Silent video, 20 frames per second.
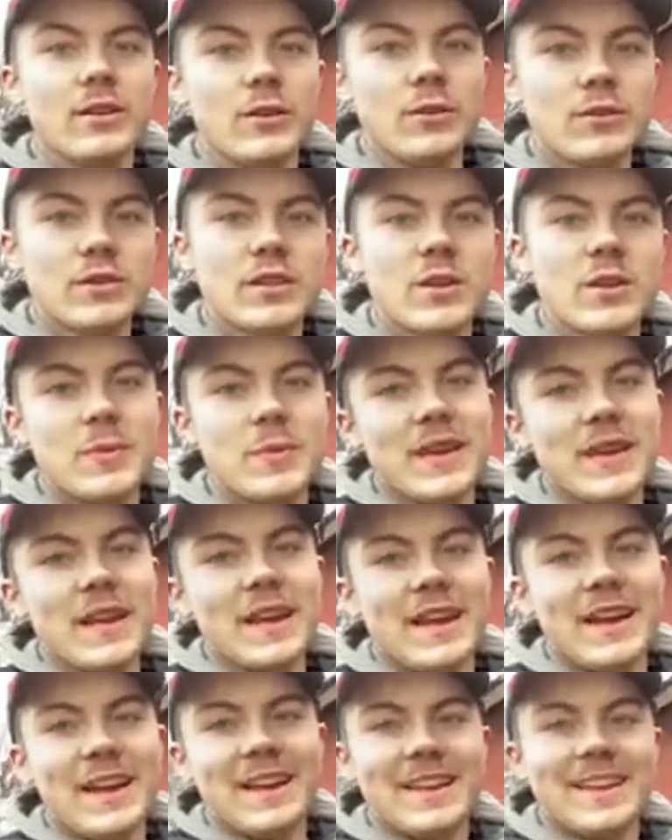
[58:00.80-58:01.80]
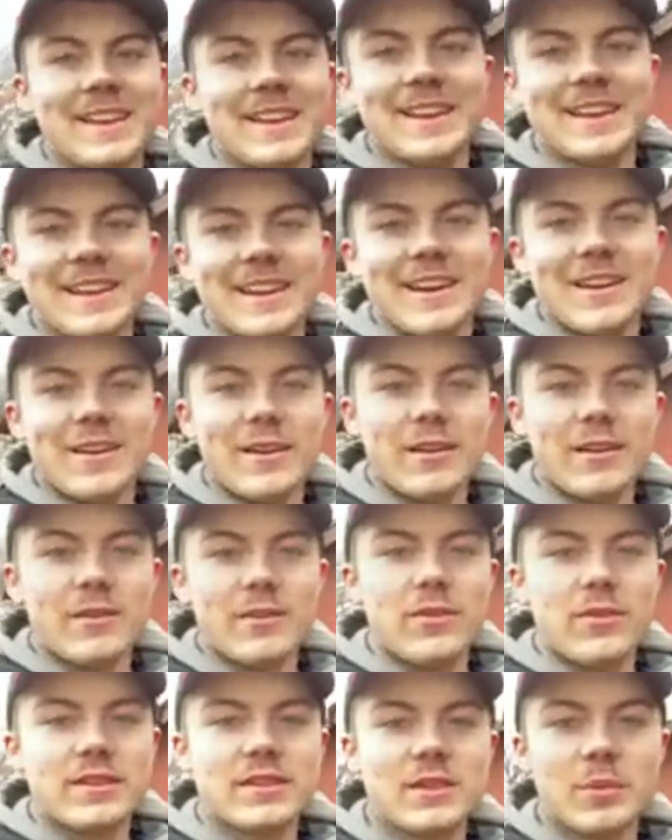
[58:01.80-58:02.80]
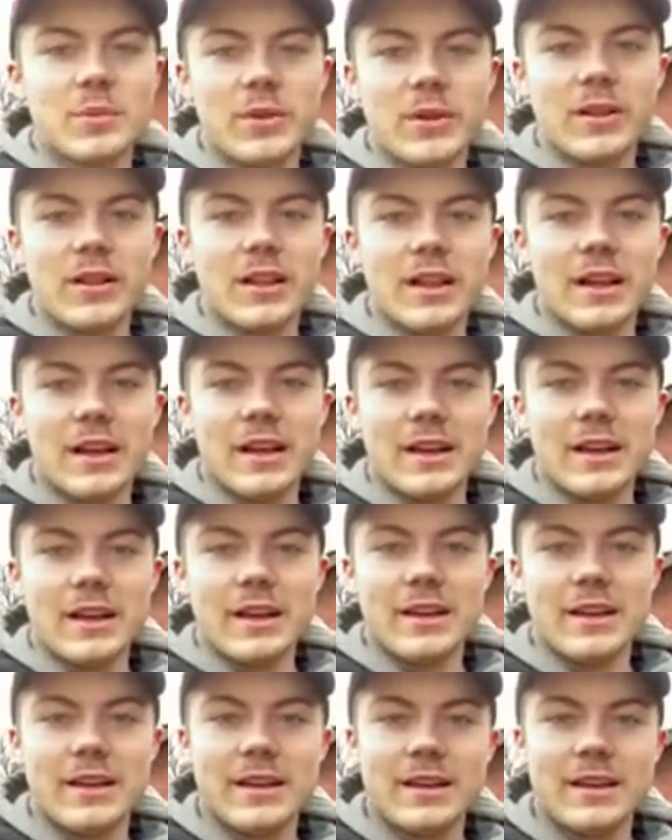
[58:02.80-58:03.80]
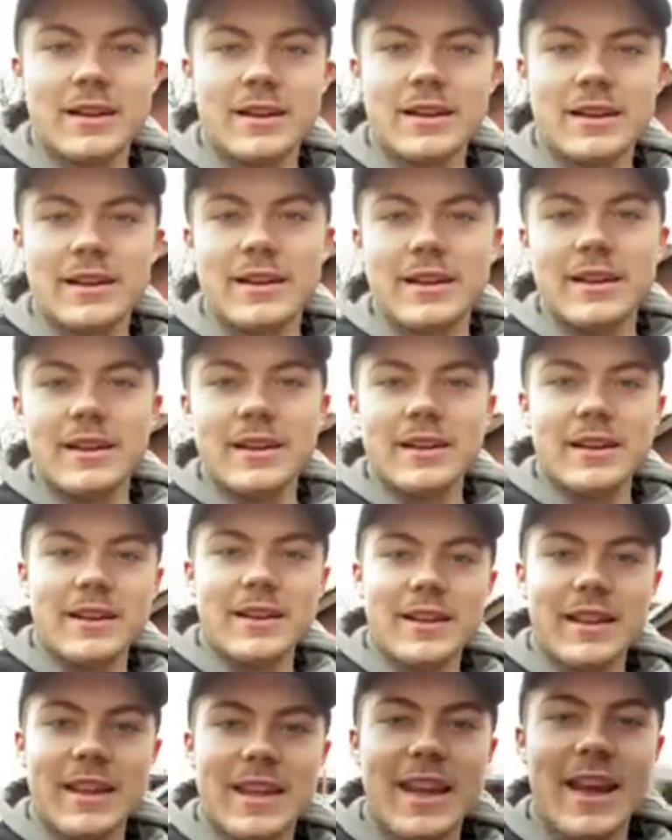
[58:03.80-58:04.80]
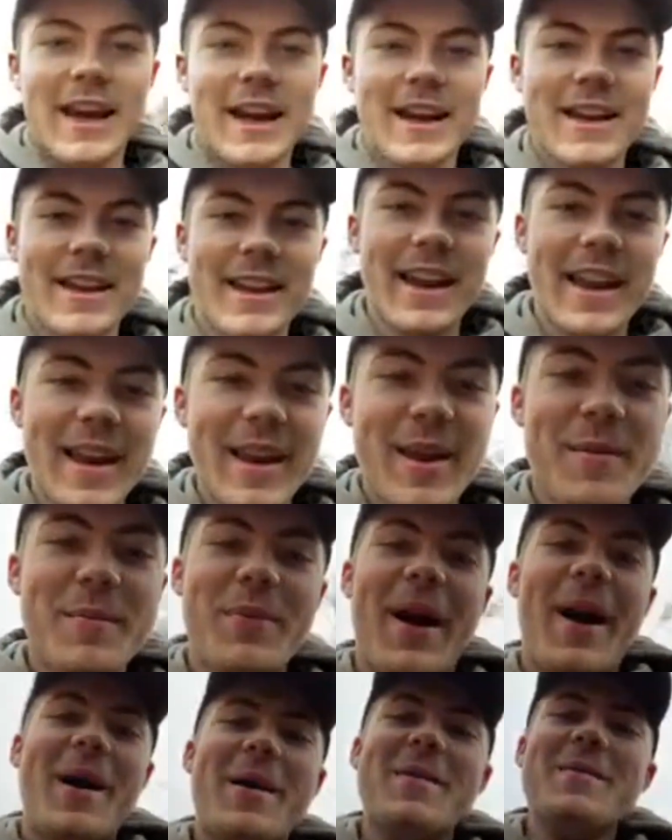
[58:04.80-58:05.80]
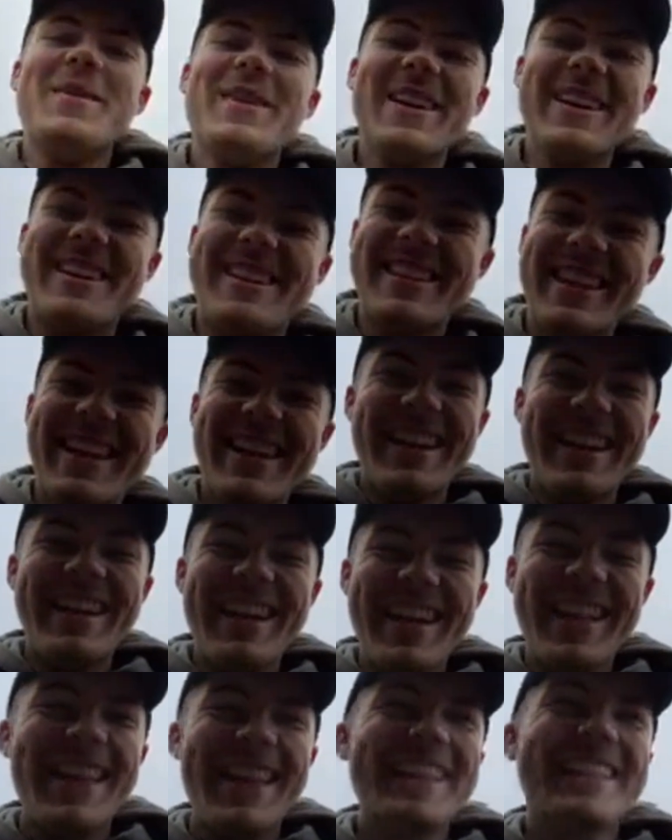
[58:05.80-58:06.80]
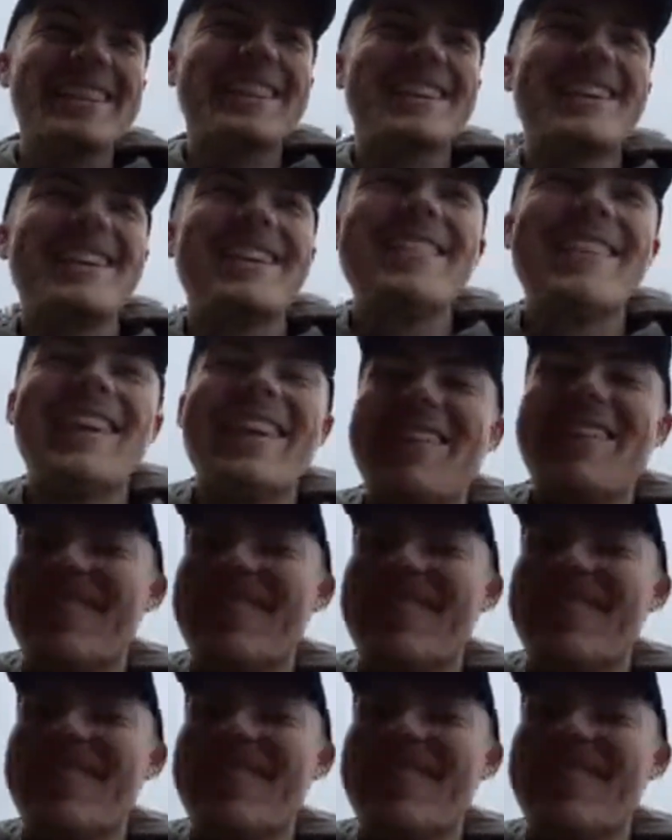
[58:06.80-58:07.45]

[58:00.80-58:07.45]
pile, there used to be a visible, yeah, Canadian bombers. That's a good